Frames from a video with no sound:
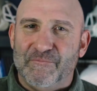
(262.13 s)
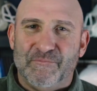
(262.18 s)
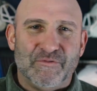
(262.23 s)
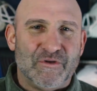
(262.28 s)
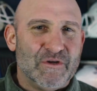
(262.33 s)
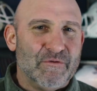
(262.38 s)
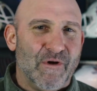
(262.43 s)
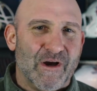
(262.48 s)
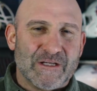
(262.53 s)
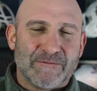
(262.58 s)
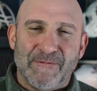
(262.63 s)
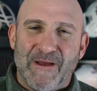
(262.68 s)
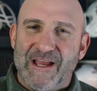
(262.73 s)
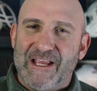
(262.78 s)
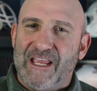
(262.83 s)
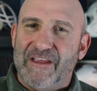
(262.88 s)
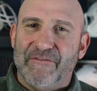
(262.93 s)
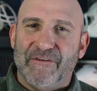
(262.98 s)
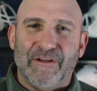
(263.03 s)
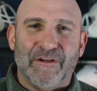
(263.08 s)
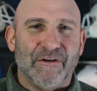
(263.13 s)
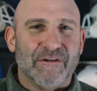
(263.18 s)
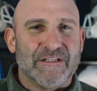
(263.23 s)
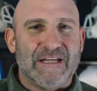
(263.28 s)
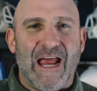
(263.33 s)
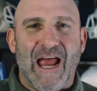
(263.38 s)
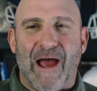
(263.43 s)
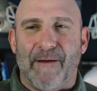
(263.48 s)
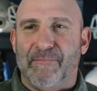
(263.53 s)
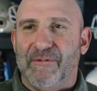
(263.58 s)
She walks by, give her a little
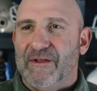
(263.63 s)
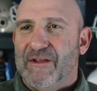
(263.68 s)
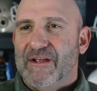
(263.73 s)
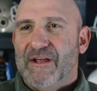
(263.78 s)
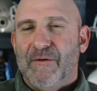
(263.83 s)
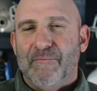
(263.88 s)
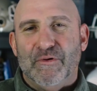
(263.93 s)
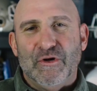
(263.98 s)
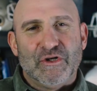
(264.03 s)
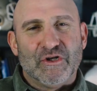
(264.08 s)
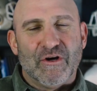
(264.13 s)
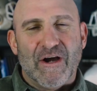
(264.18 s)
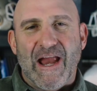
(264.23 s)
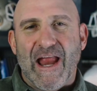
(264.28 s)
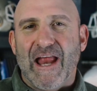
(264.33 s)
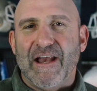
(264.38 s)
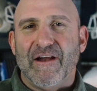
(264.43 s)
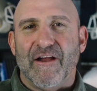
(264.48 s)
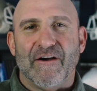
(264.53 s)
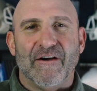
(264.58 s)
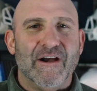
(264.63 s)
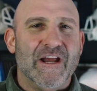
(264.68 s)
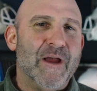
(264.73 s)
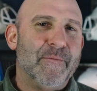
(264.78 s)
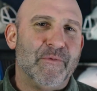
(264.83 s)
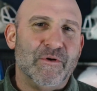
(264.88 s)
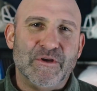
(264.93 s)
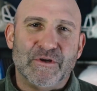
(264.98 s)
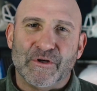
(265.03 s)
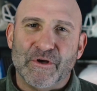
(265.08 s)
tap. Put your hand on her
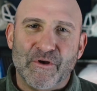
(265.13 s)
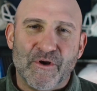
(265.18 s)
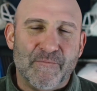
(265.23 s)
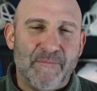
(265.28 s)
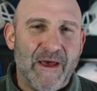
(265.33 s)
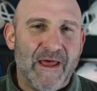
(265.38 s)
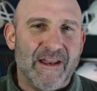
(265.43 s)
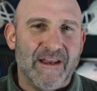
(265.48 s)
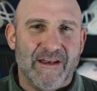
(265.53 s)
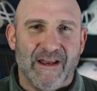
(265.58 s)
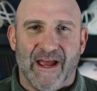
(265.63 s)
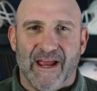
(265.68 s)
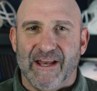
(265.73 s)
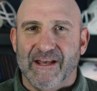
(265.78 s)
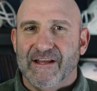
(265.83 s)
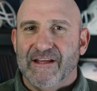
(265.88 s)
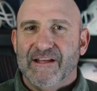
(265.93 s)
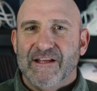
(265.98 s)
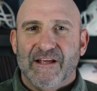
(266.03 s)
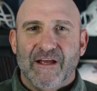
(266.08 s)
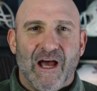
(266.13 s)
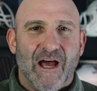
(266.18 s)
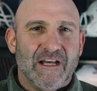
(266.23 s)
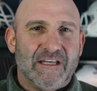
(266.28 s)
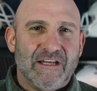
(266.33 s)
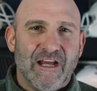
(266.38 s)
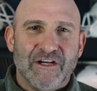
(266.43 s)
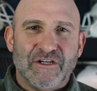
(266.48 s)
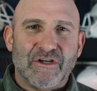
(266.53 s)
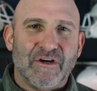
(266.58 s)
hip when you go to bed at night.
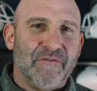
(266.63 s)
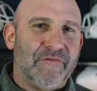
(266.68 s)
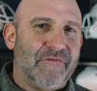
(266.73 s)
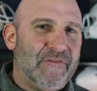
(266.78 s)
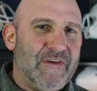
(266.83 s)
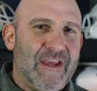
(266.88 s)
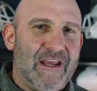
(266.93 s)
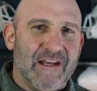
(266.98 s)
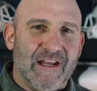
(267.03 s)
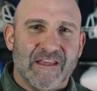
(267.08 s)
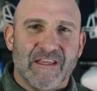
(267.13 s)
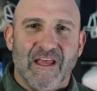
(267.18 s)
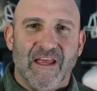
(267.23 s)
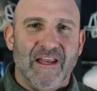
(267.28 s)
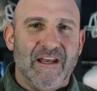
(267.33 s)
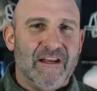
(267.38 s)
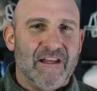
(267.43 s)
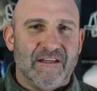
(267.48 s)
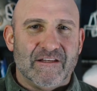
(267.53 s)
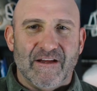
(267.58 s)
Touch her feet at the end